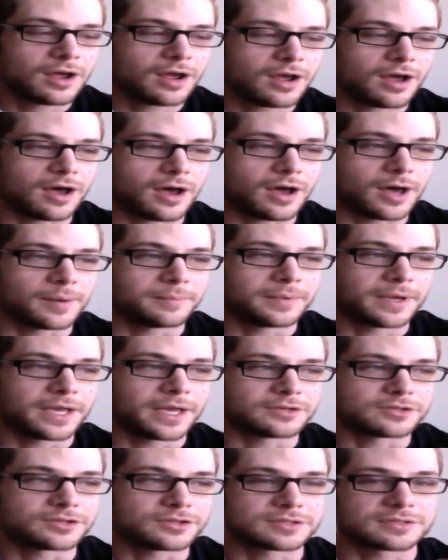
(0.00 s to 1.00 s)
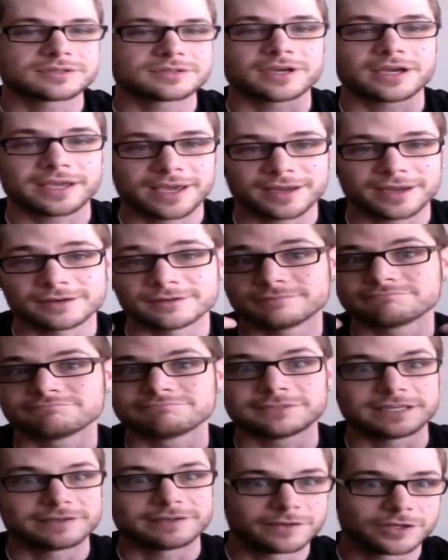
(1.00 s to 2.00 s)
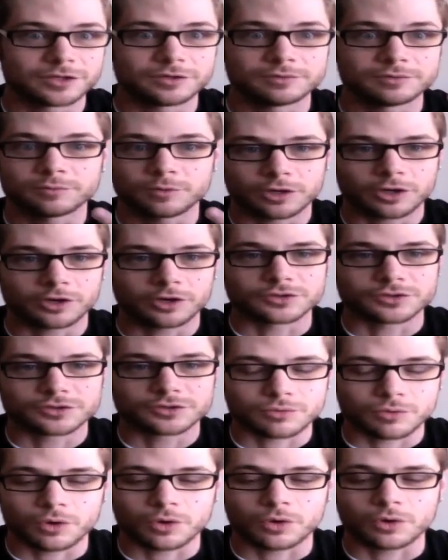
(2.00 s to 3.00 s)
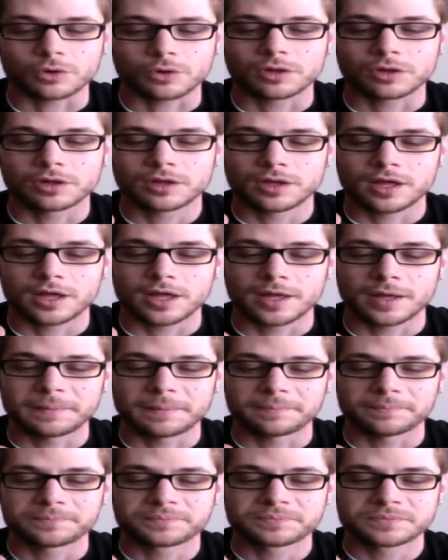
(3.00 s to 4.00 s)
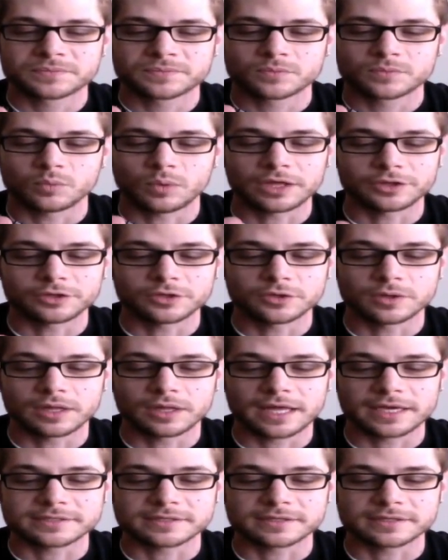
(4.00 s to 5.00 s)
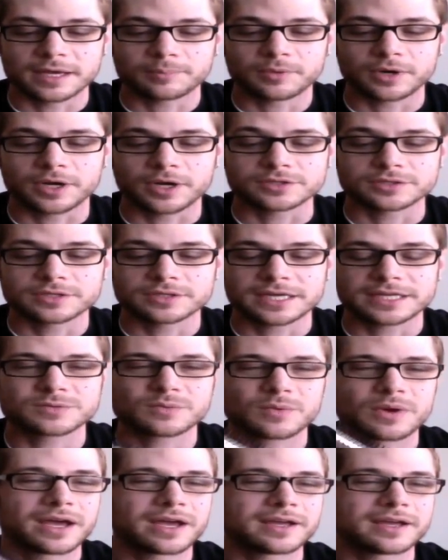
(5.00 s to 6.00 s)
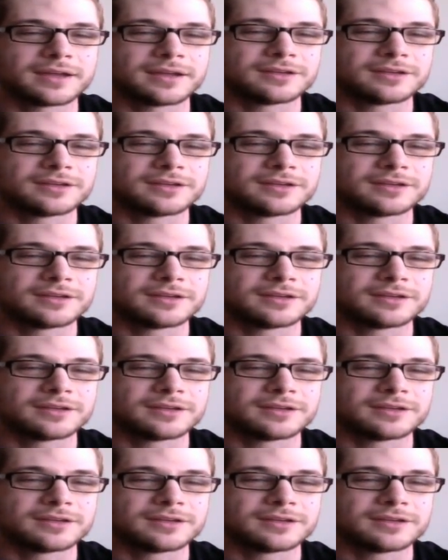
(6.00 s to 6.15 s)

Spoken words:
and just, again, giving you more control while utilizing that brush. That's why